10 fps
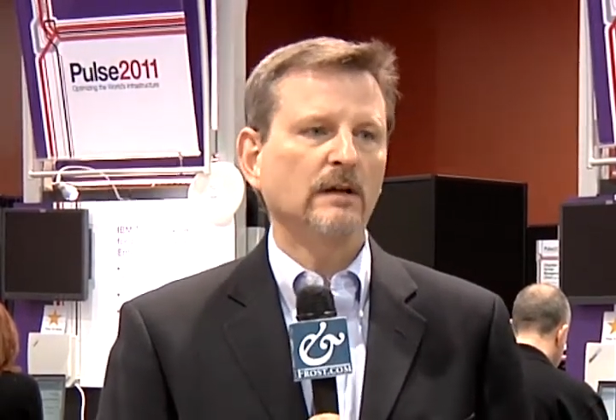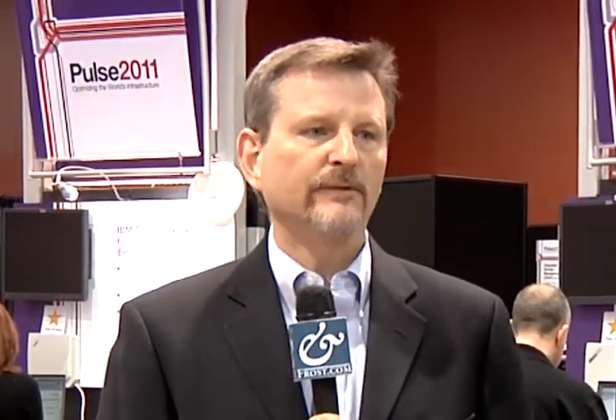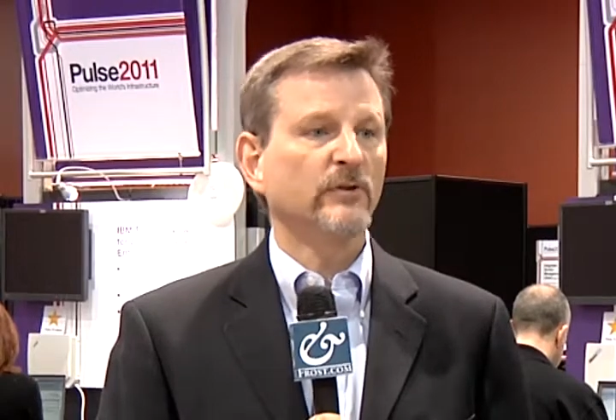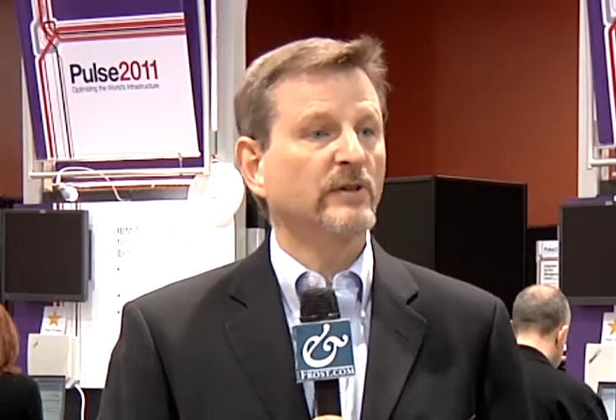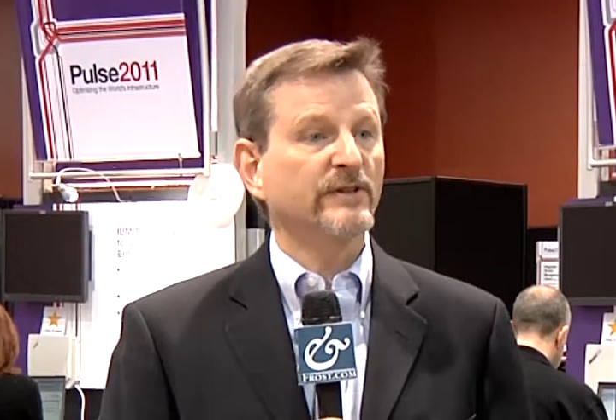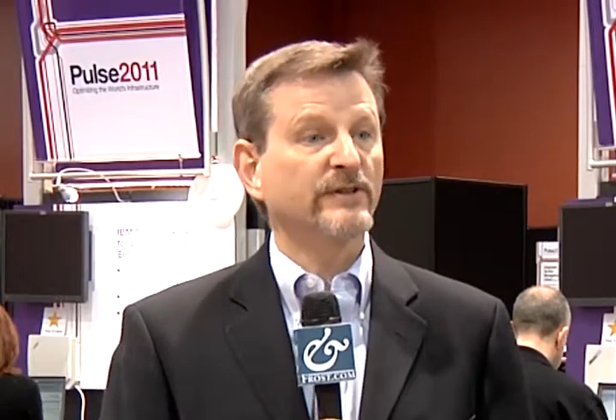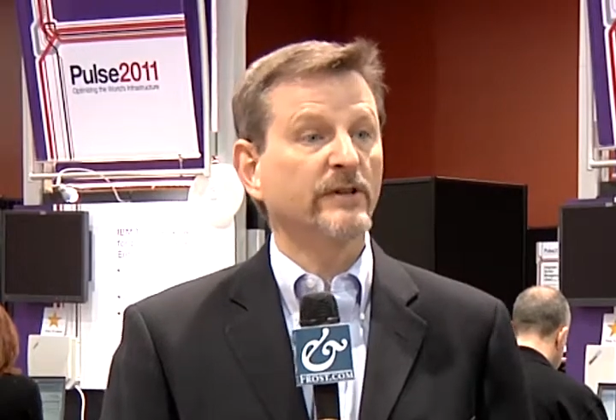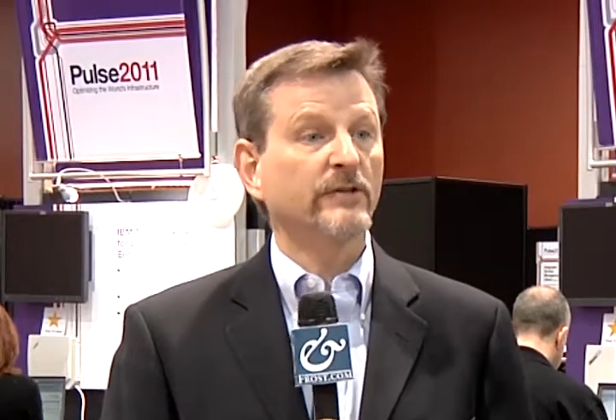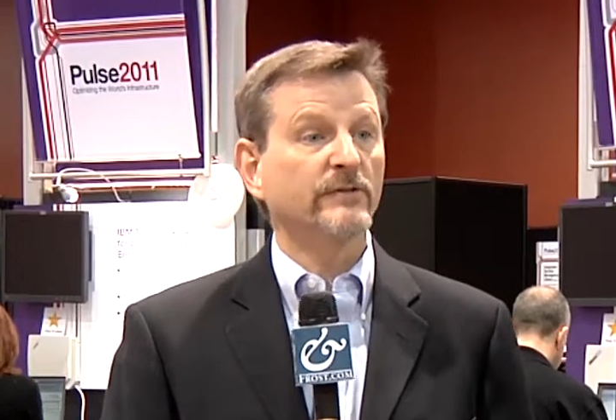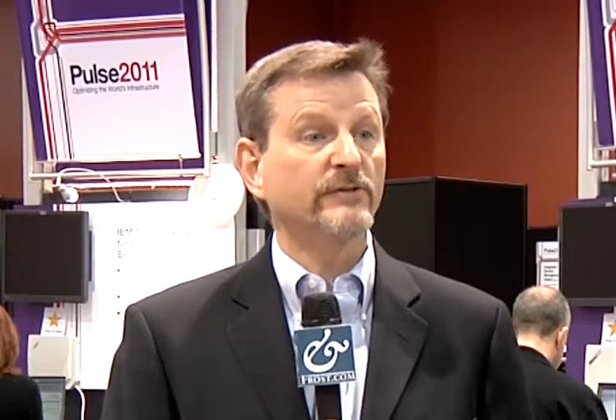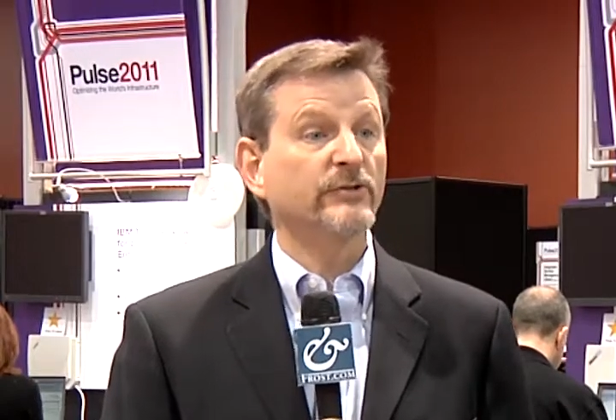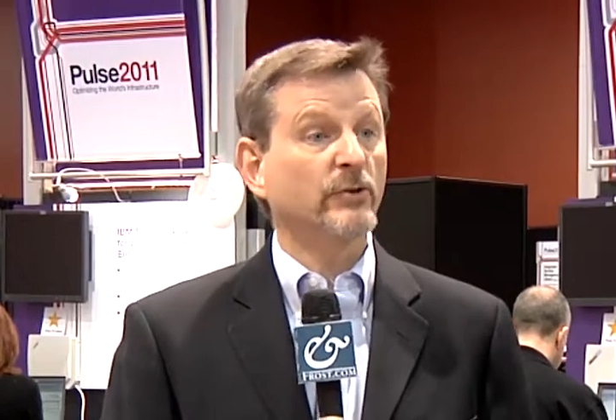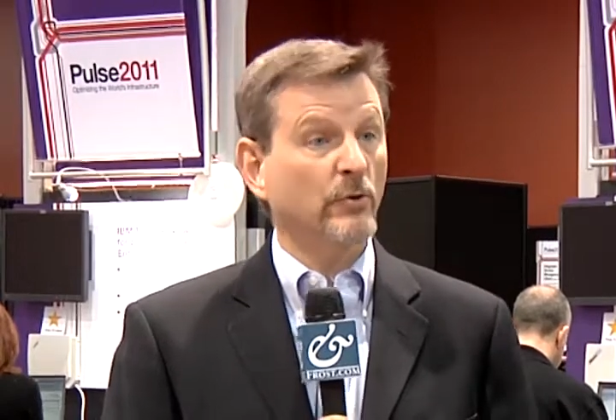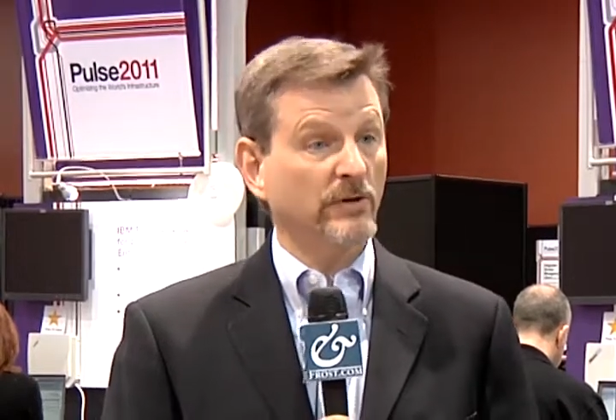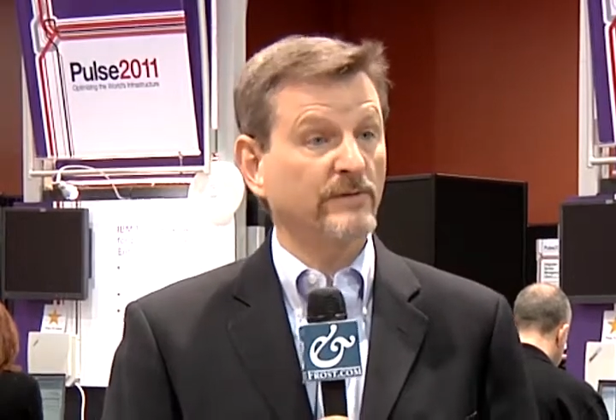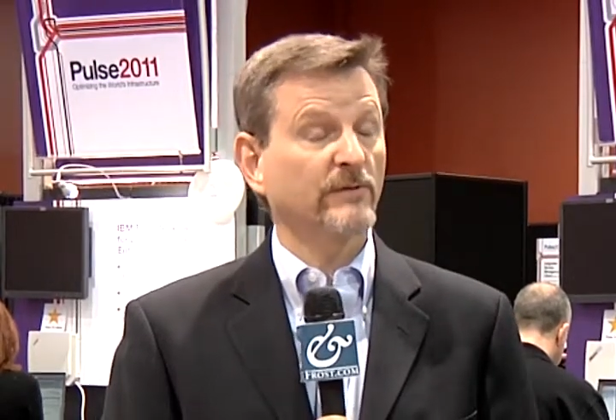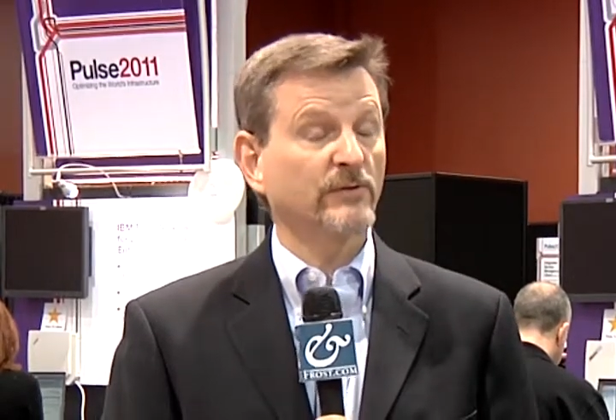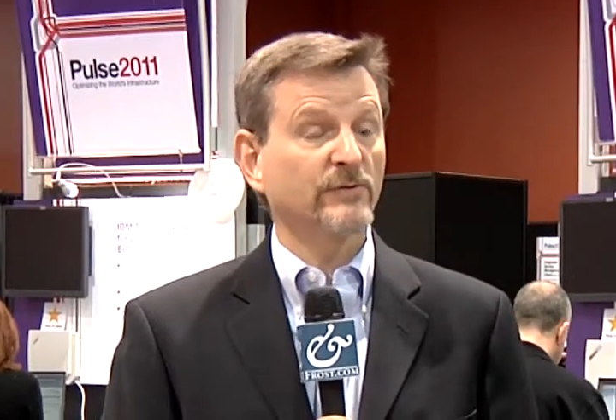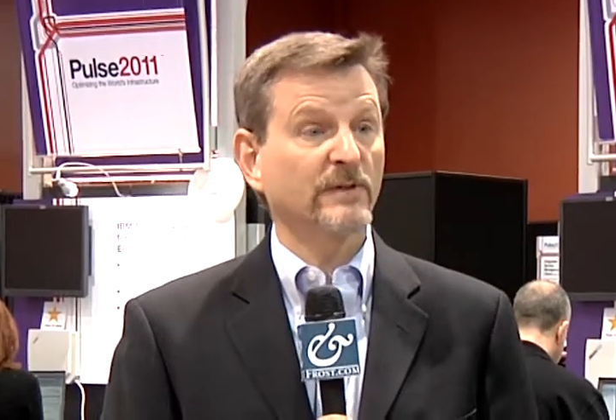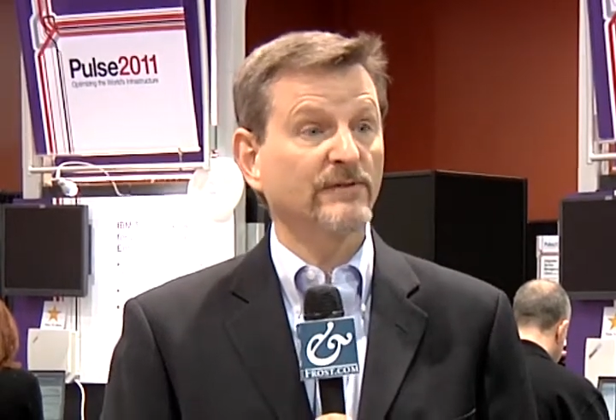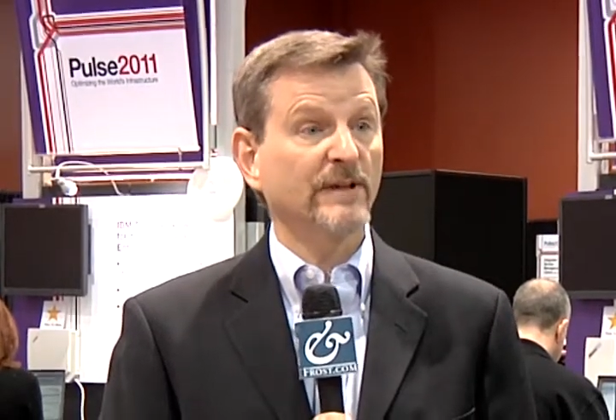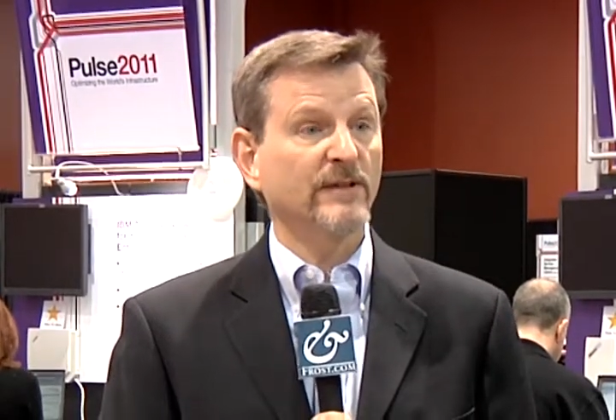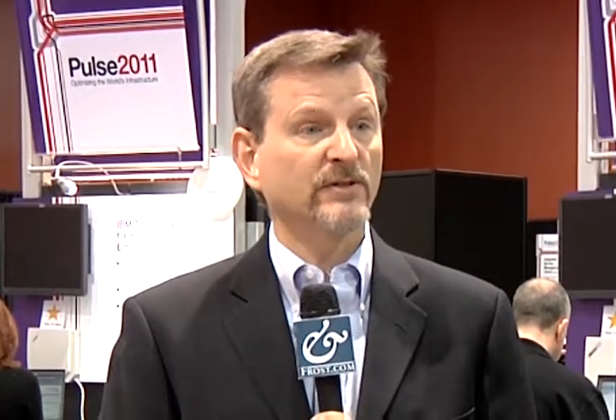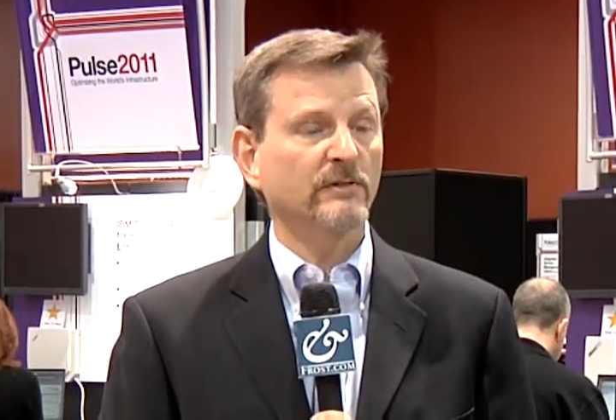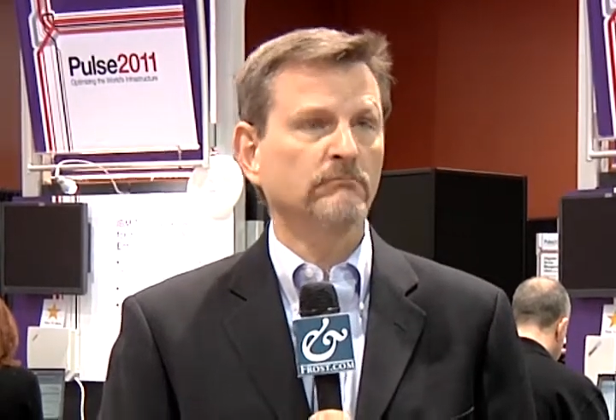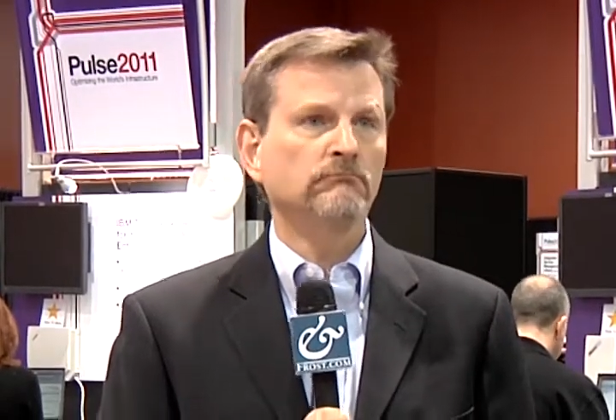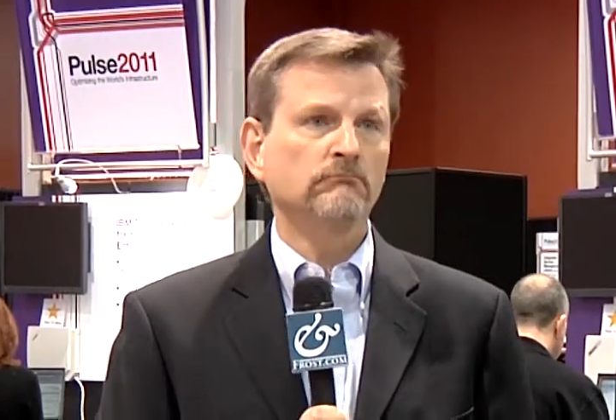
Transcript: have you considered storage virtualization?